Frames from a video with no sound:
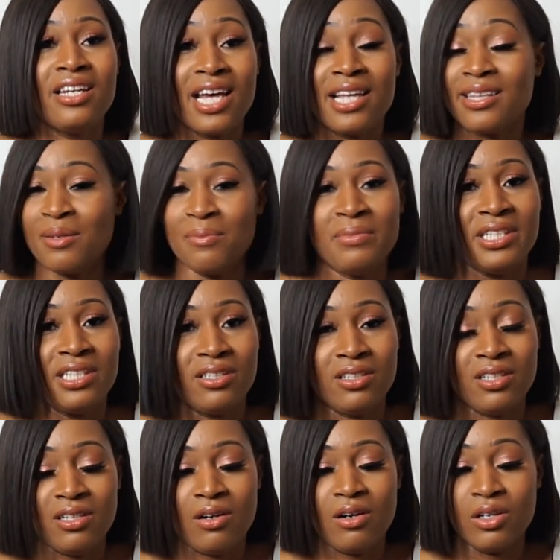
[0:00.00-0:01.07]
let them
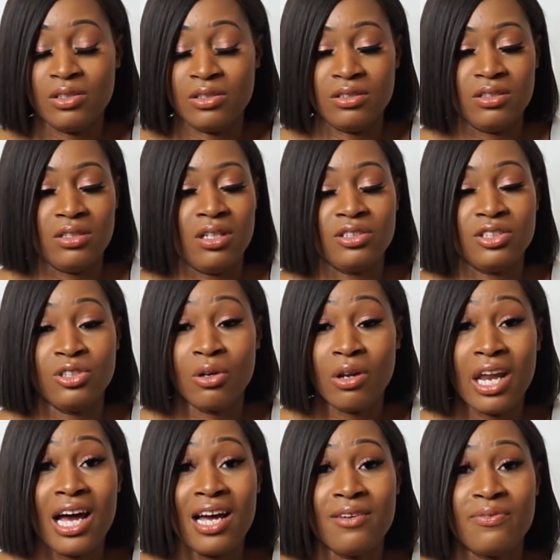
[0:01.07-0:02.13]
in on your
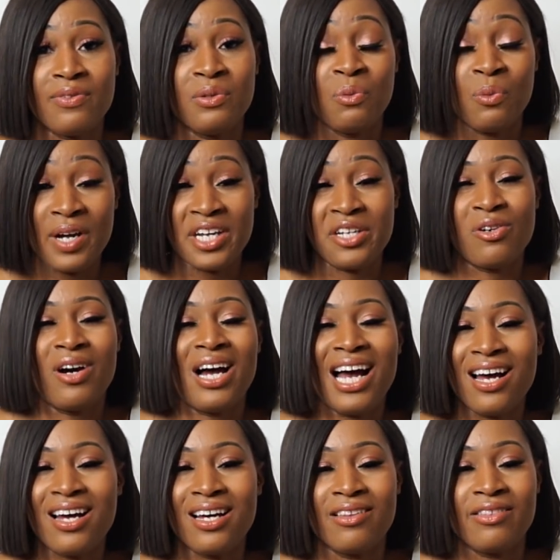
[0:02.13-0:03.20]
life and where you're
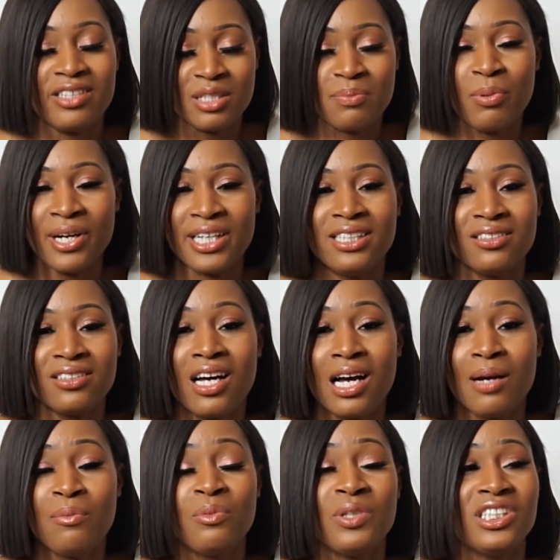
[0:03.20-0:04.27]
at this point in
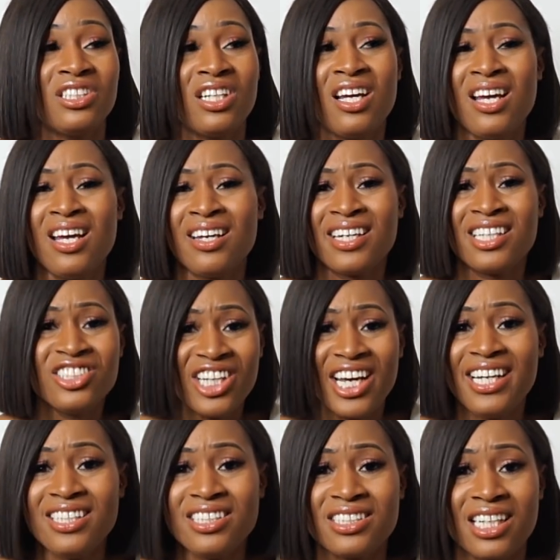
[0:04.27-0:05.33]
time, which can
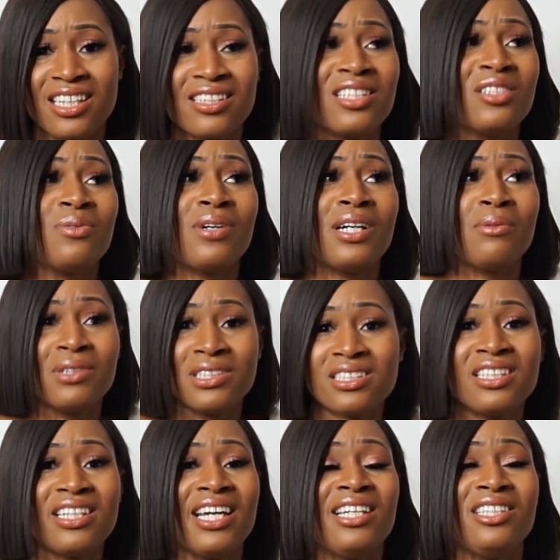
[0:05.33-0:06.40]
change. And that's why,
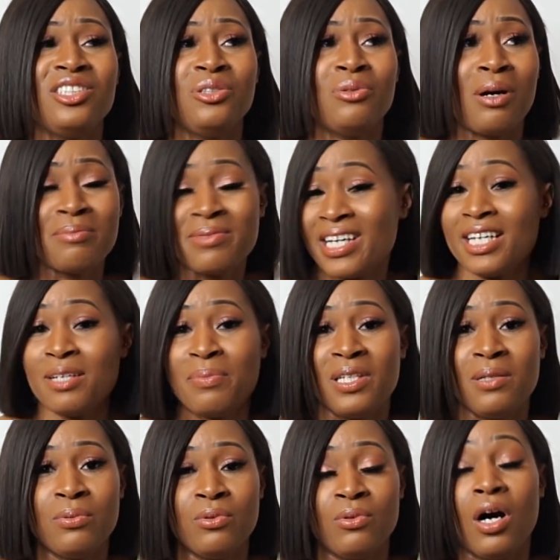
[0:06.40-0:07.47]
once again, you update
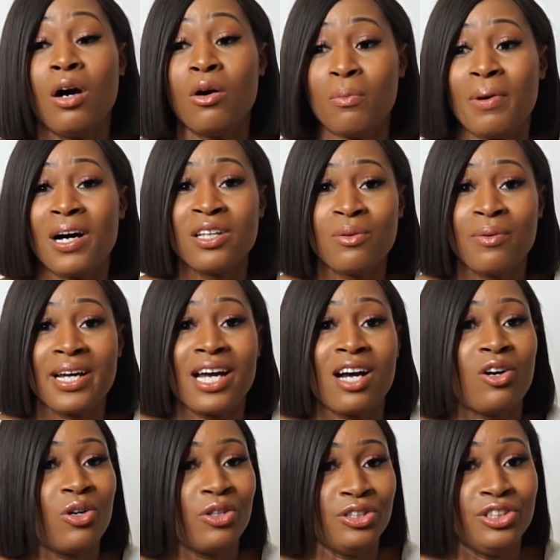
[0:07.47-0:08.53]
people. Oh, by the way,
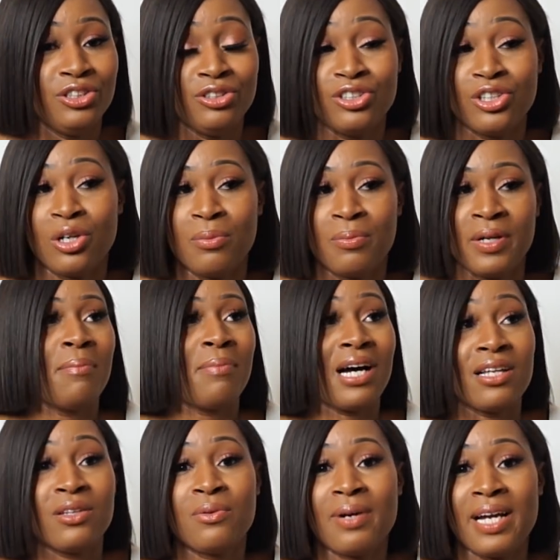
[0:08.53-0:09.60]
I've got a new job.
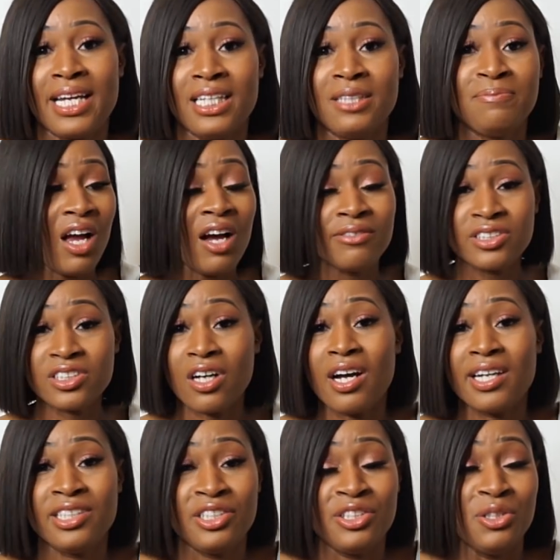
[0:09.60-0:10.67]
By the way, I've
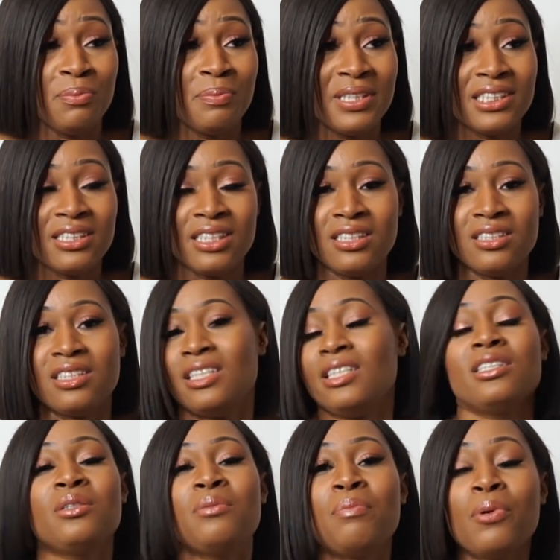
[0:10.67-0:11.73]
started a new business.
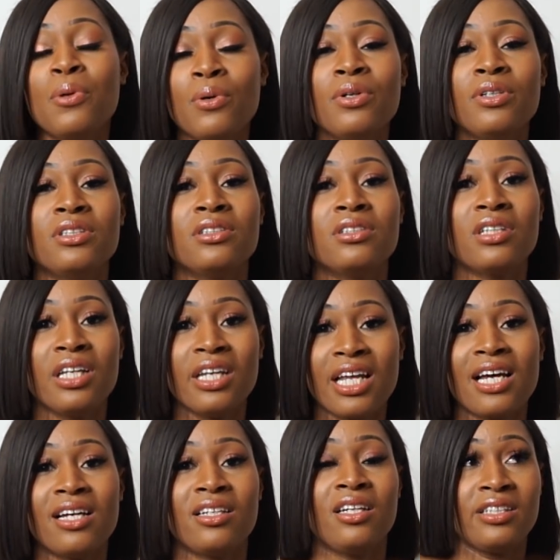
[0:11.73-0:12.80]
It's important to
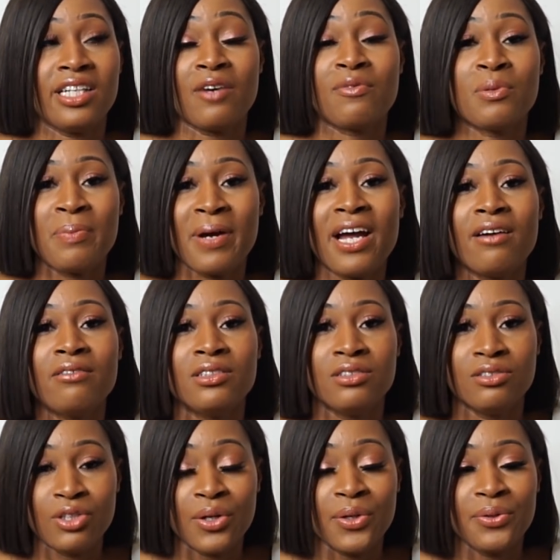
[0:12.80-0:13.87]
let the other
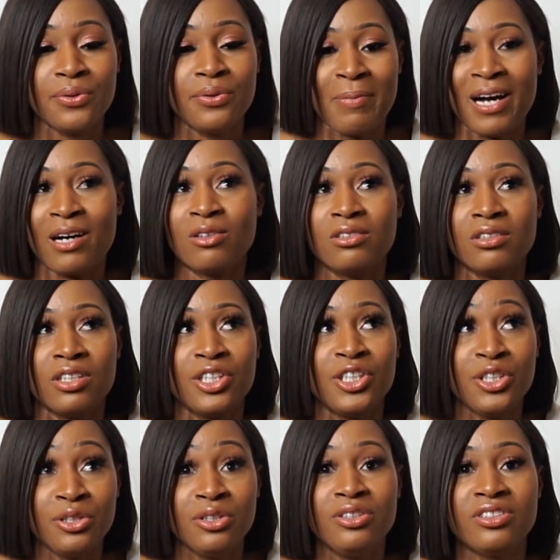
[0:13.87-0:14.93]
parent know about
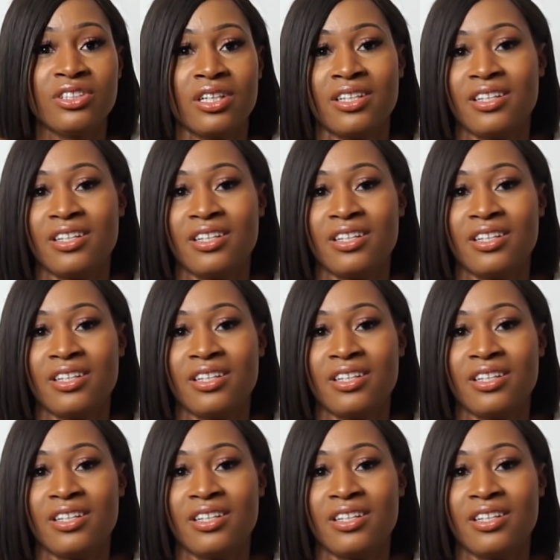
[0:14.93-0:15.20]
huge